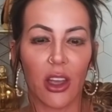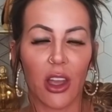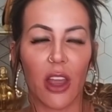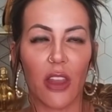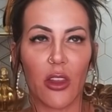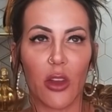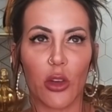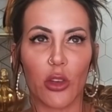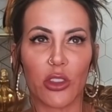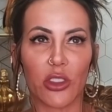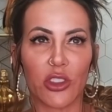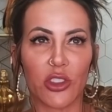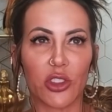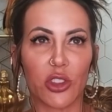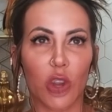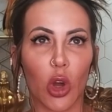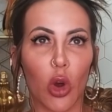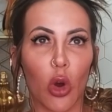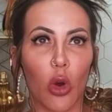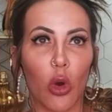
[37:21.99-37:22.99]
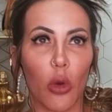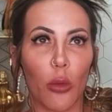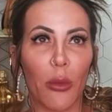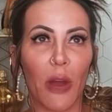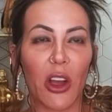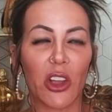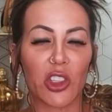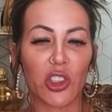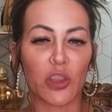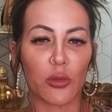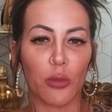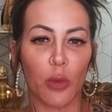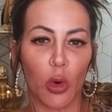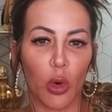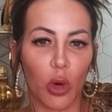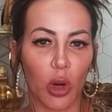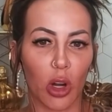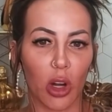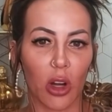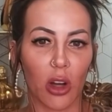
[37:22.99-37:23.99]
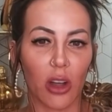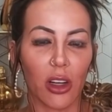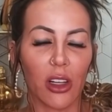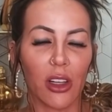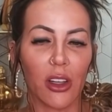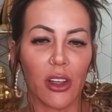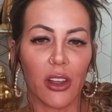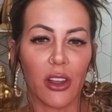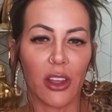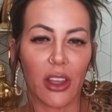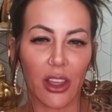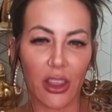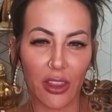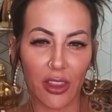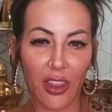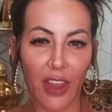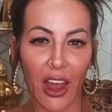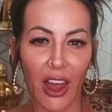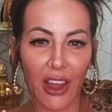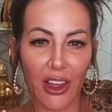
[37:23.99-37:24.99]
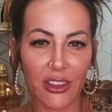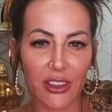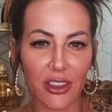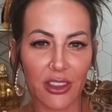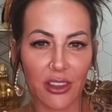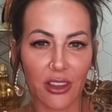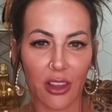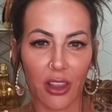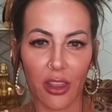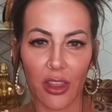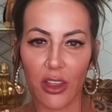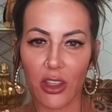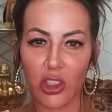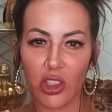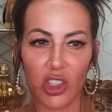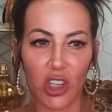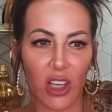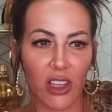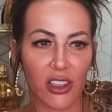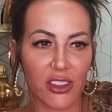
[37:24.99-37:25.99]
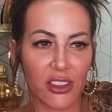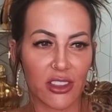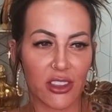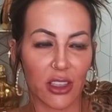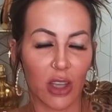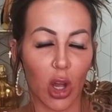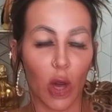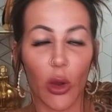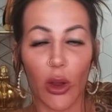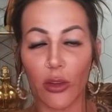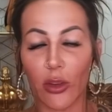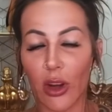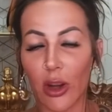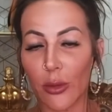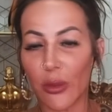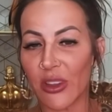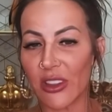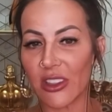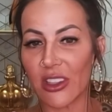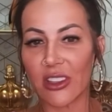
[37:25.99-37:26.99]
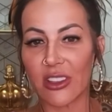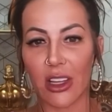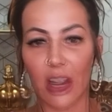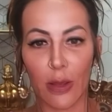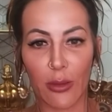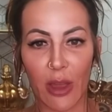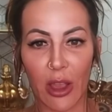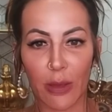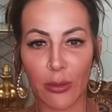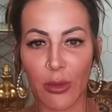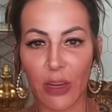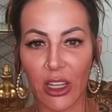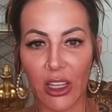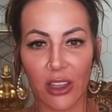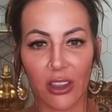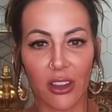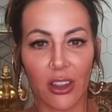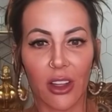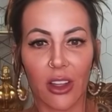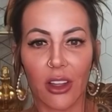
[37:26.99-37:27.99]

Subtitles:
And there's so much more in that than just, I run a business and I make money.